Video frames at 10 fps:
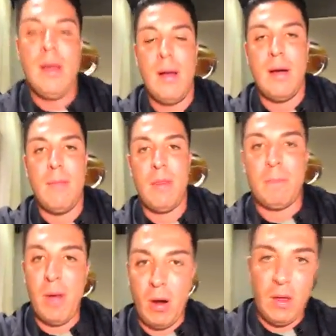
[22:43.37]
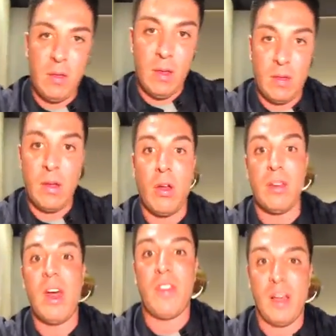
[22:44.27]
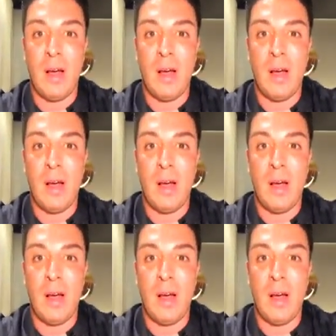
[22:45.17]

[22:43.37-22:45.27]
uh, the, or is, is called nothing.